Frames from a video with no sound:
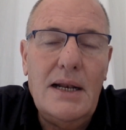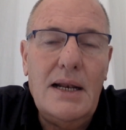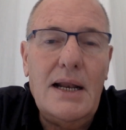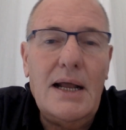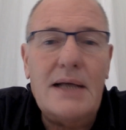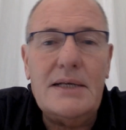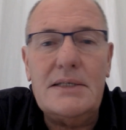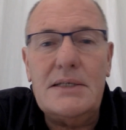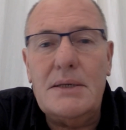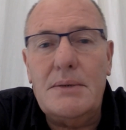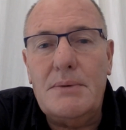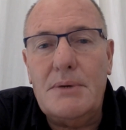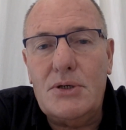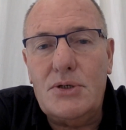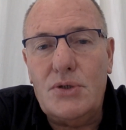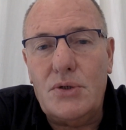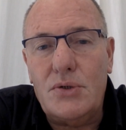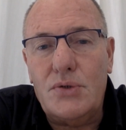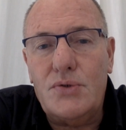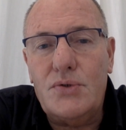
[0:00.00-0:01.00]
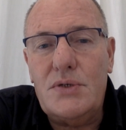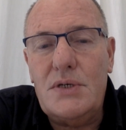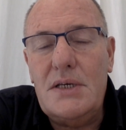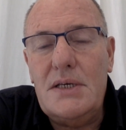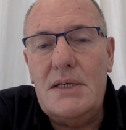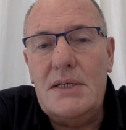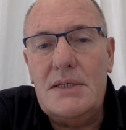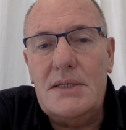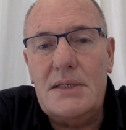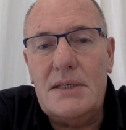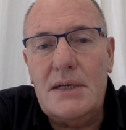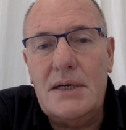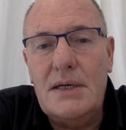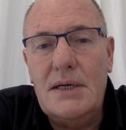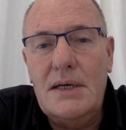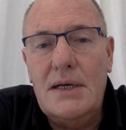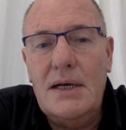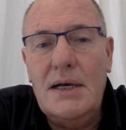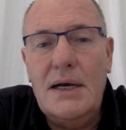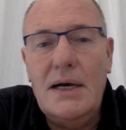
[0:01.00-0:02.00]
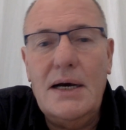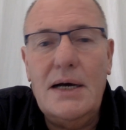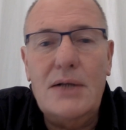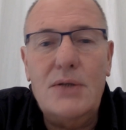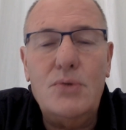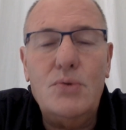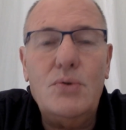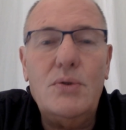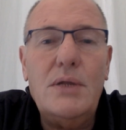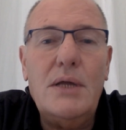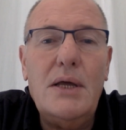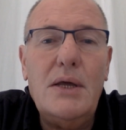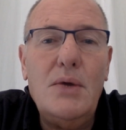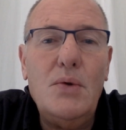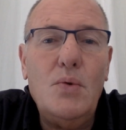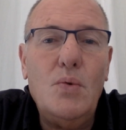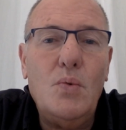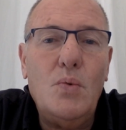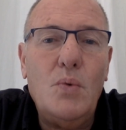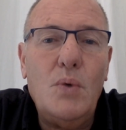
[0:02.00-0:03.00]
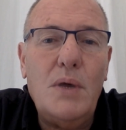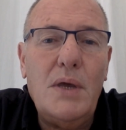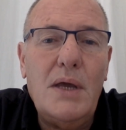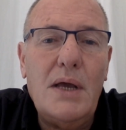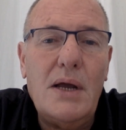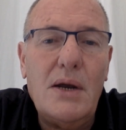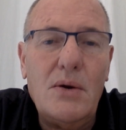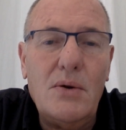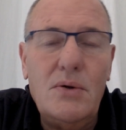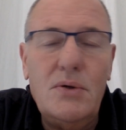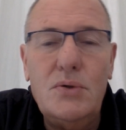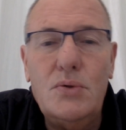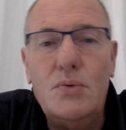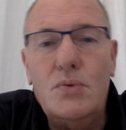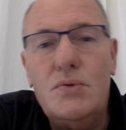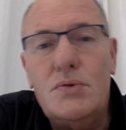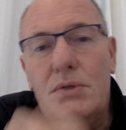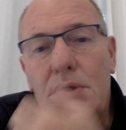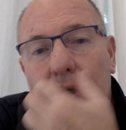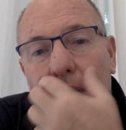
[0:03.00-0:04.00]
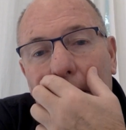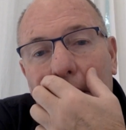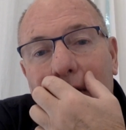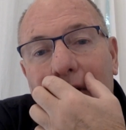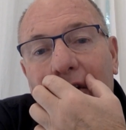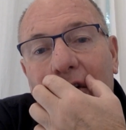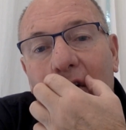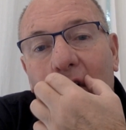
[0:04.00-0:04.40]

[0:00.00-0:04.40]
like sebaceous cyst, and today we are going to see